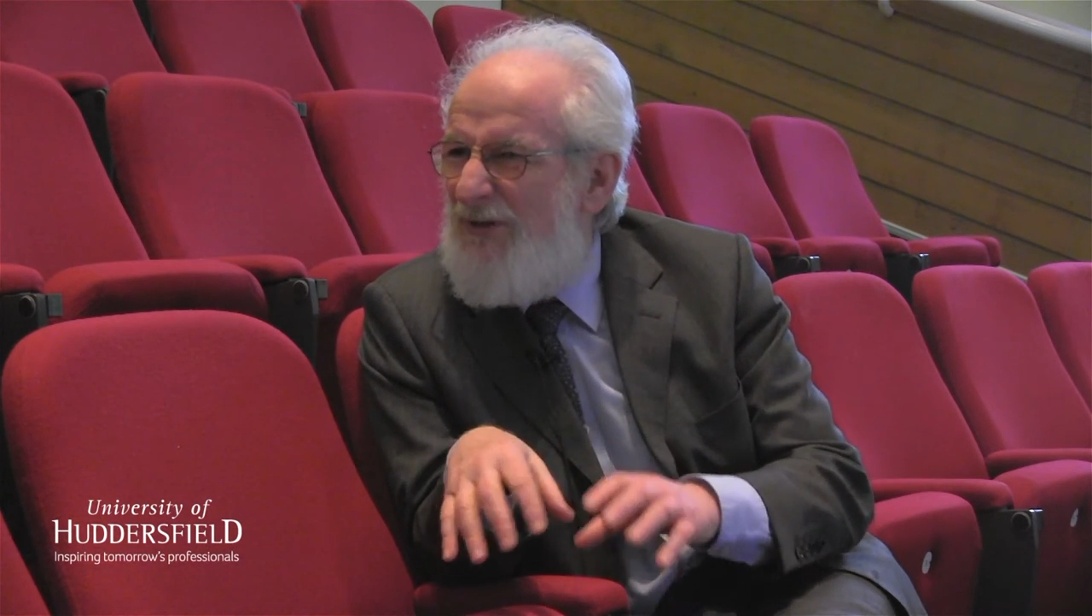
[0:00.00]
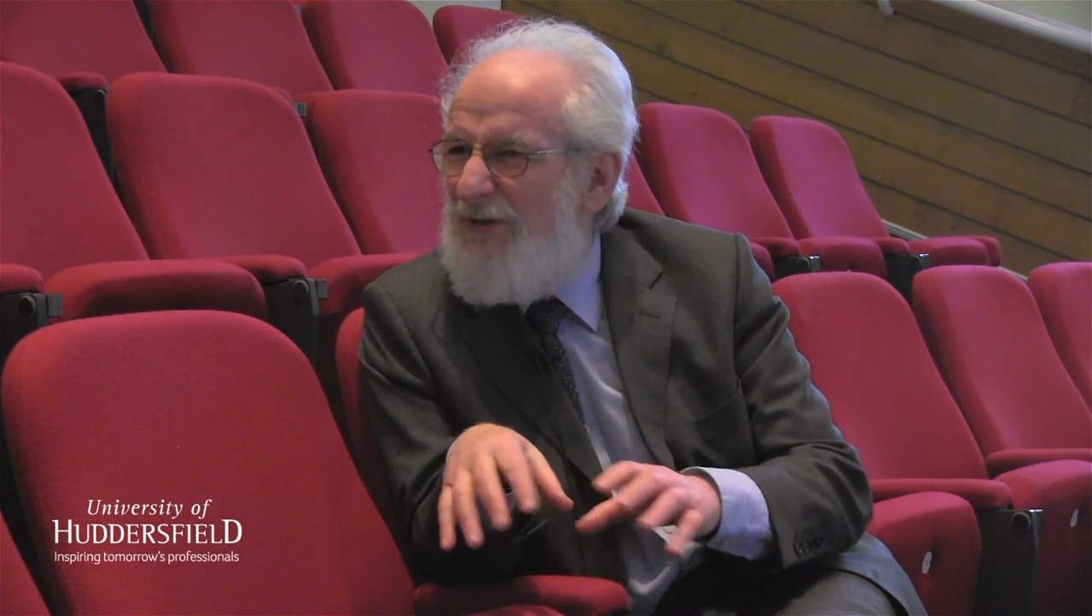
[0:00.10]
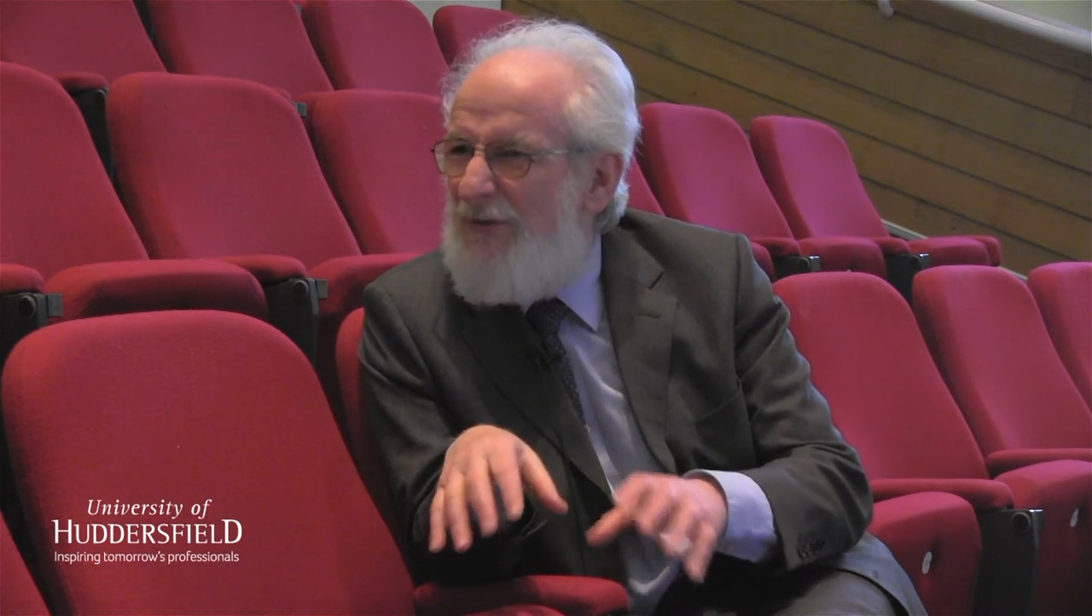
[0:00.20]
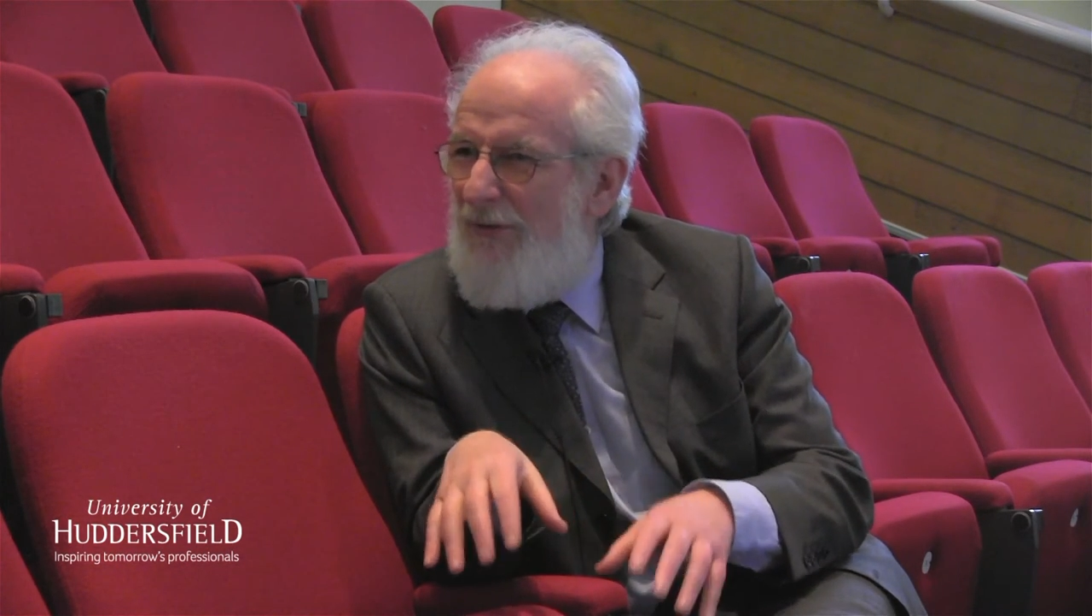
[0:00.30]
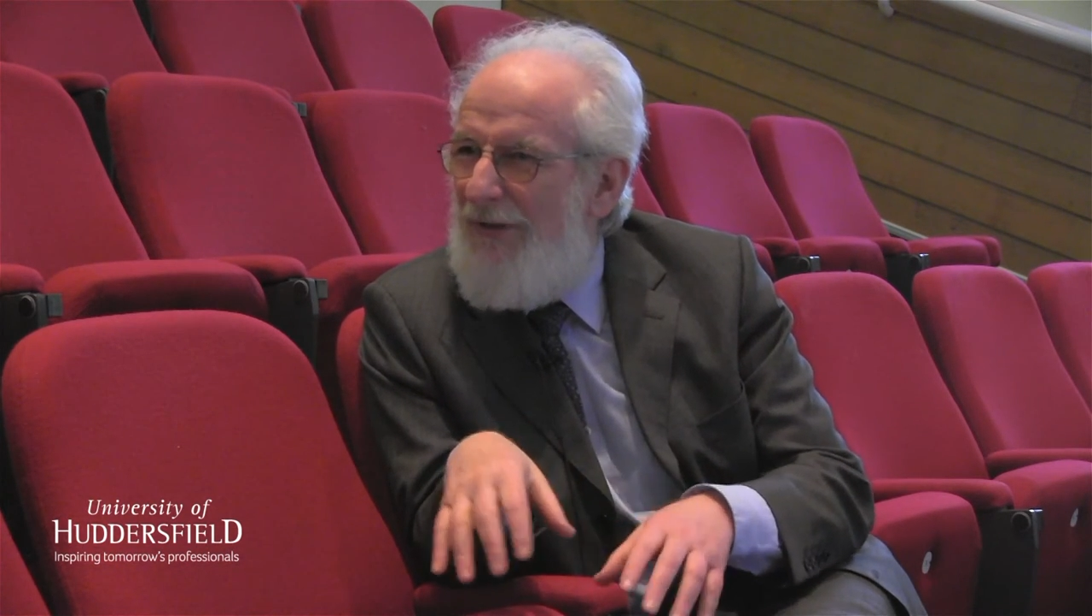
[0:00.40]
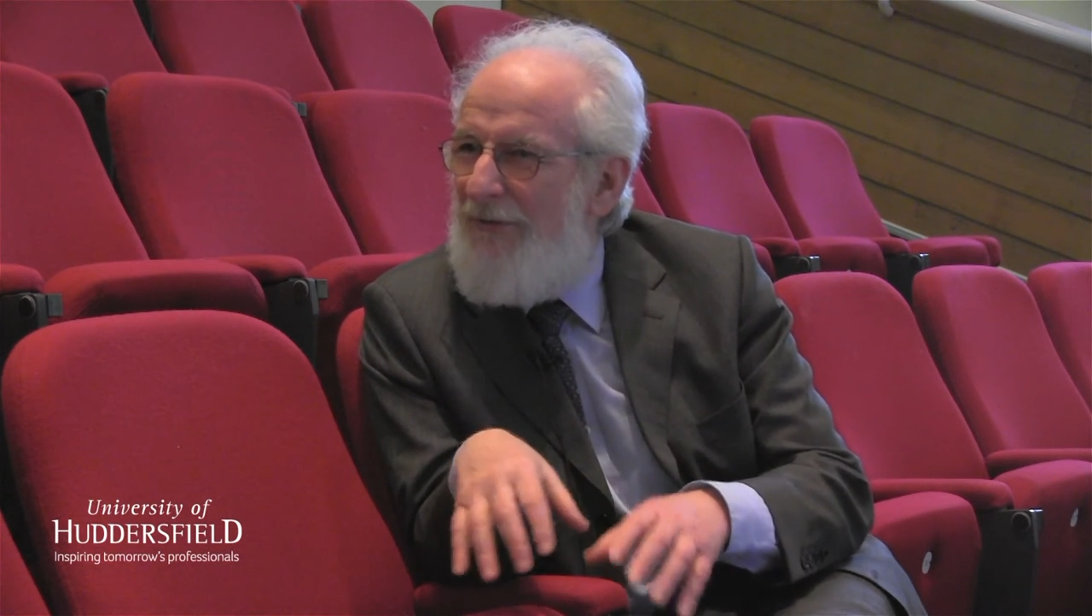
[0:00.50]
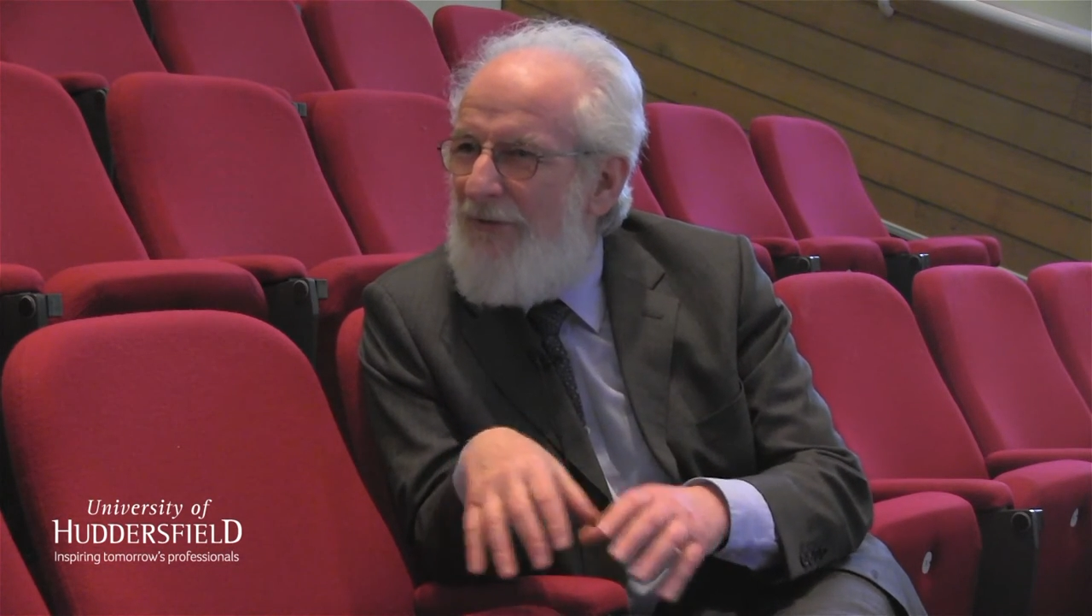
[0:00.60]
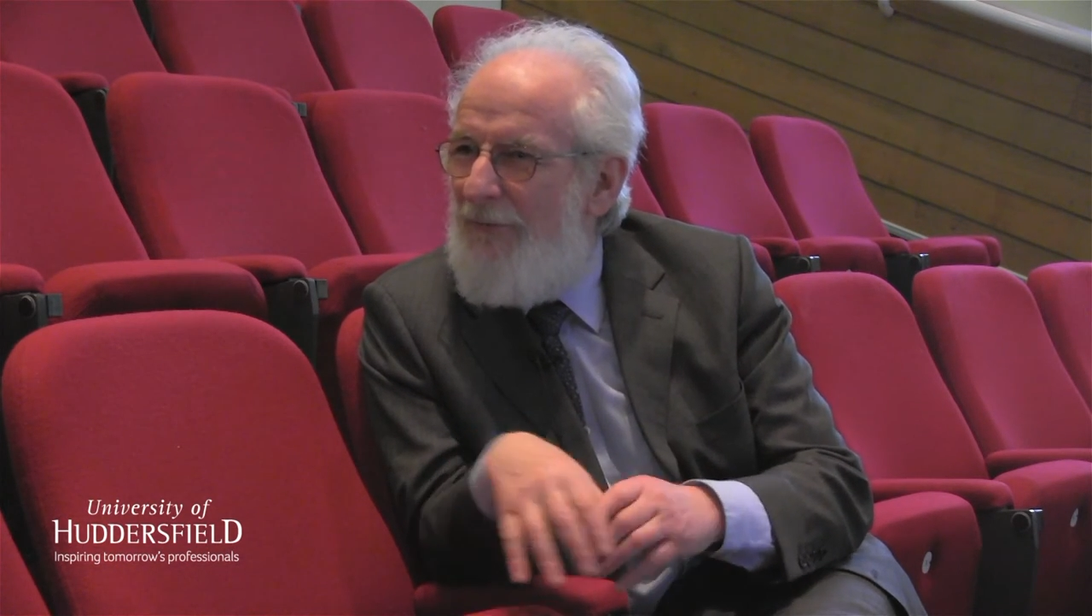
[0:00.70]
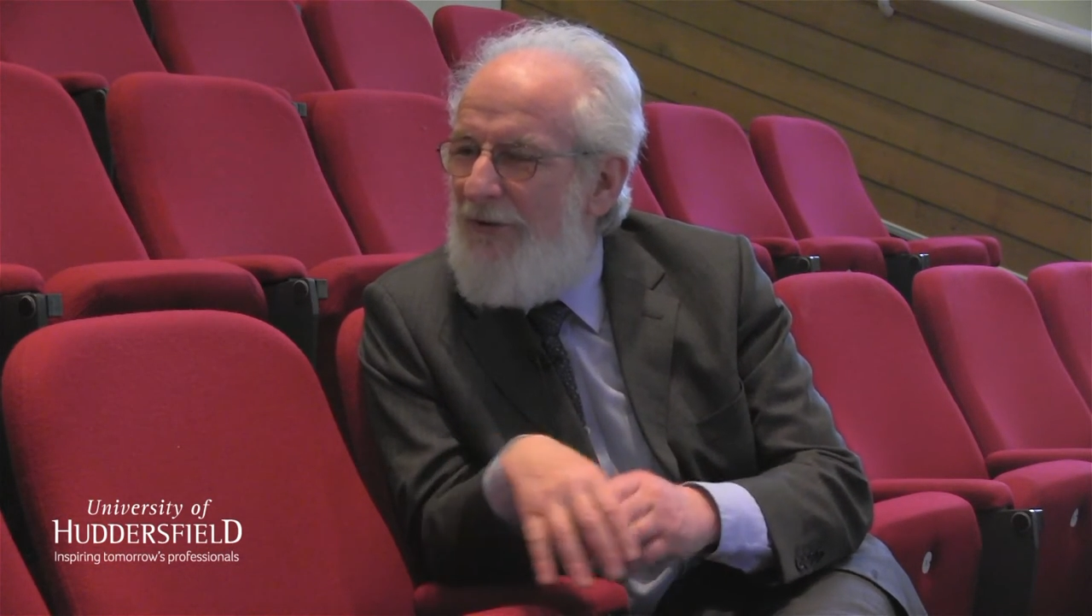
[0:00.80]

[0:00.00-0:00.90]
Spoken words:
that are around the